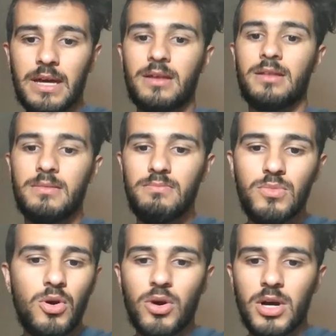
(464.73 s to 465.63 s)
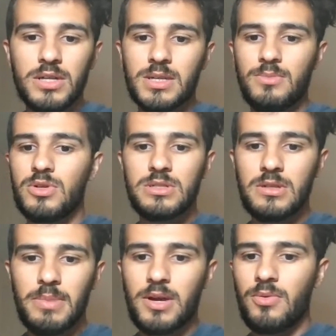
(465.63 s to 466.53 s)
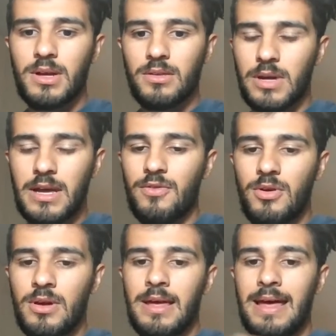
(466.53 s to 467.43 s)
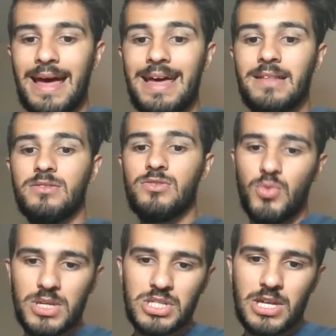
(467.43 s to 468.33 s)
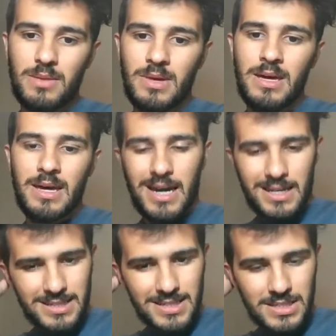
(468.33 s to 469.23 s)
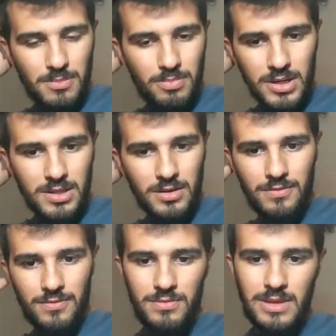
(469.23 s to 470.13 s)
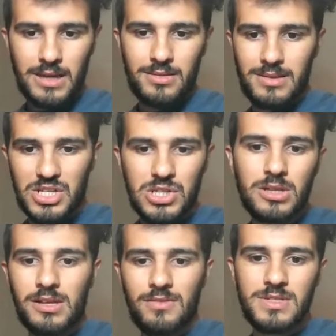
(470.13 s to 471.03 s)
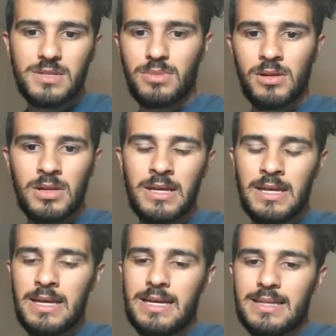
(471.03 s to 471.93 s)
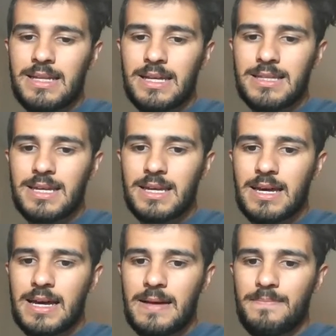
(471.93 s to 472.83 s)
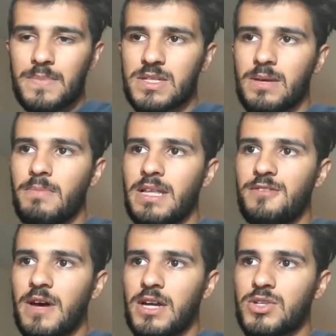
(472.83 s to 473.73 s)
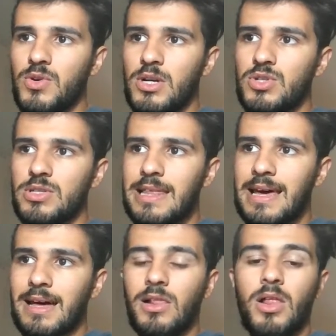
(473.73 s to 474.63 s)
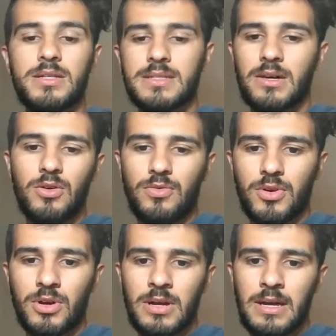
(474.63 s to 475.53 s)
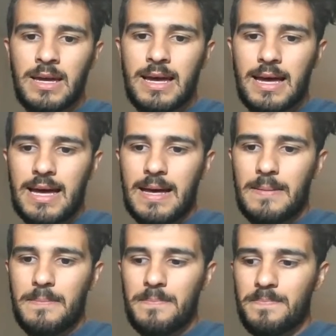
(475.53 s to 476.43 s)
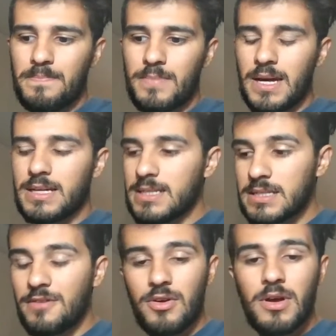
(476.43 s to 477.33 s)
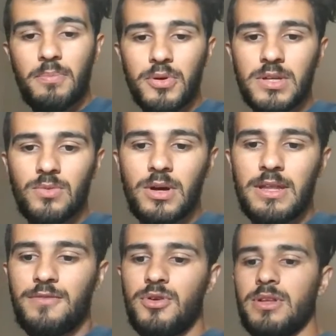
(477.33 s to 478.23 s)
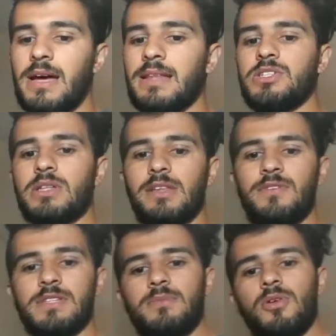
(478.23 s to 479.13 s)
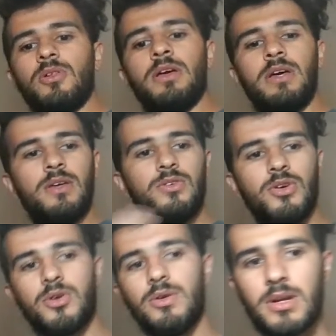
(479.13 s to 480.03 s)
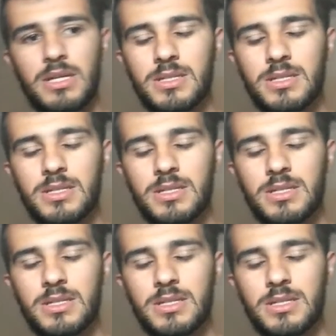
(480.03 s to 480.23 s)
like more customers in a better way and whatever, and to reach them. And this is the part of like digitally visible that I think some manufacturers are just like glossing over, because it's a very important one. If you're not digitally visible, your current